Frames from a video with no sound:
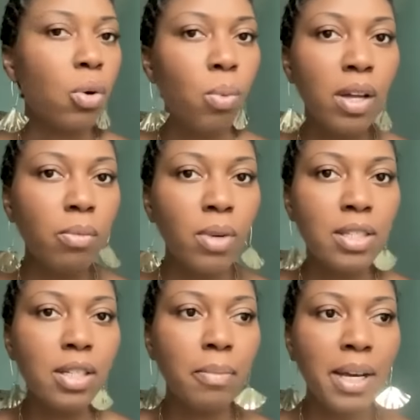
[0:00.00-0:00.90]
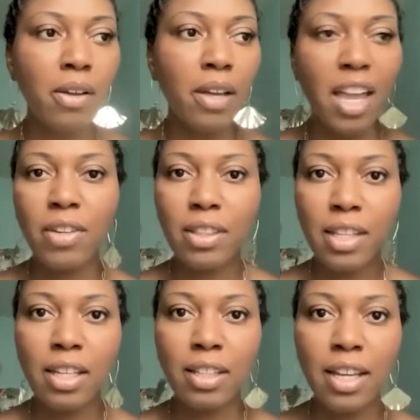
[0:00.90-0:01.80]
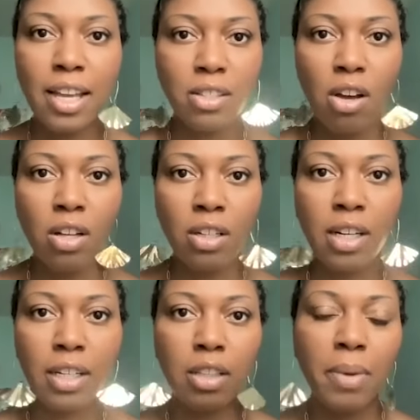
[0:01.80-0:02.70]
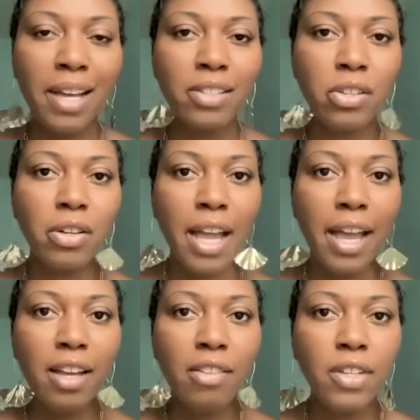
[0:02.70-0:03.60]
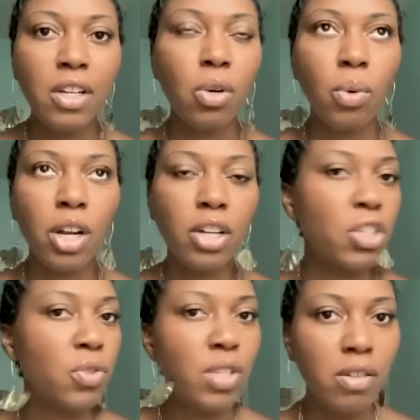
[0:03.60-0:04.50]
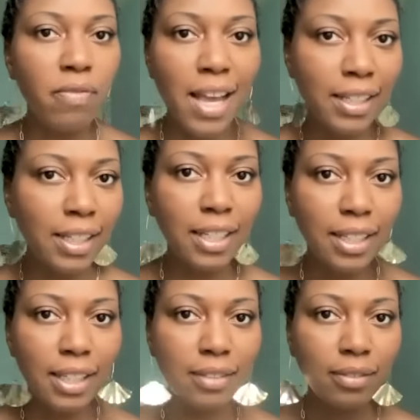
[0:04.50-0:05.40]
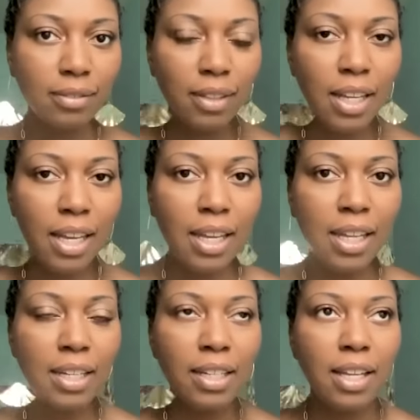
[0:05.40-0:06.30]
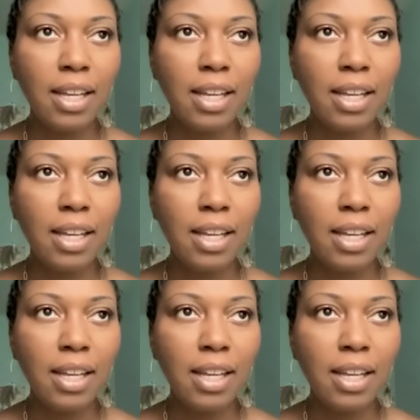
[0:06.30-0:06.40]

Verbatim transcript: what was it about everything that has gone on in the past year and a half where you didn't find anything? And